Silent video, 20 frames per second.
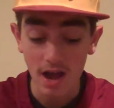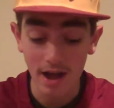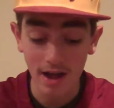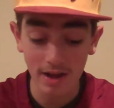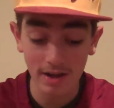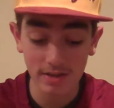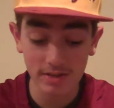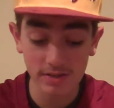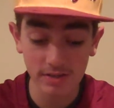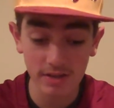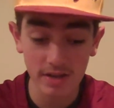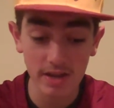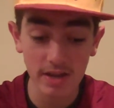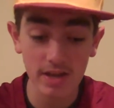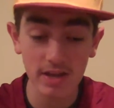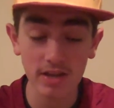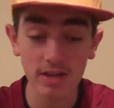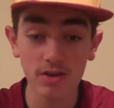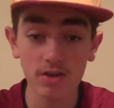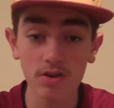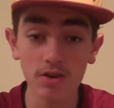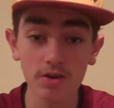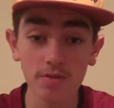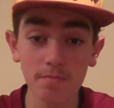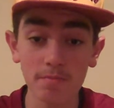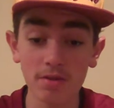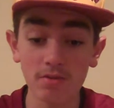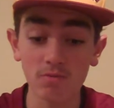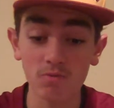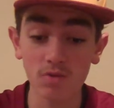honestly, he
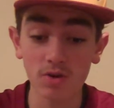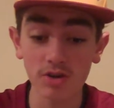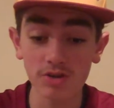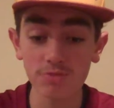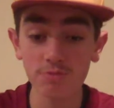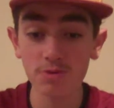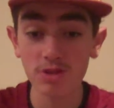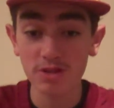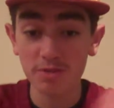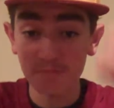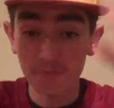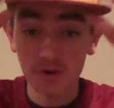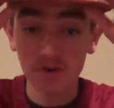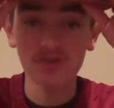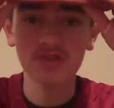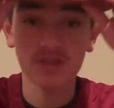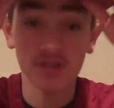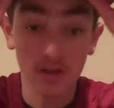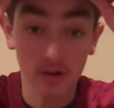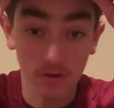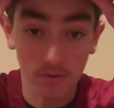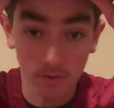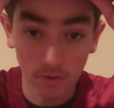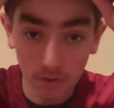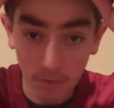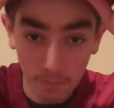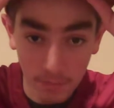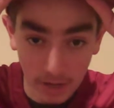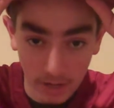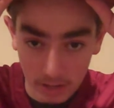couldn't be worse with his personnel
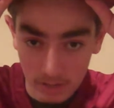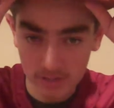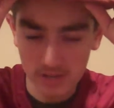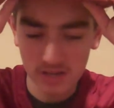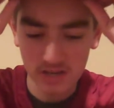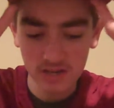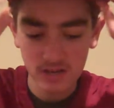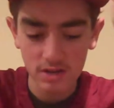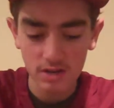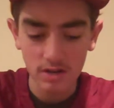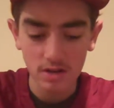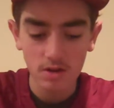groupings,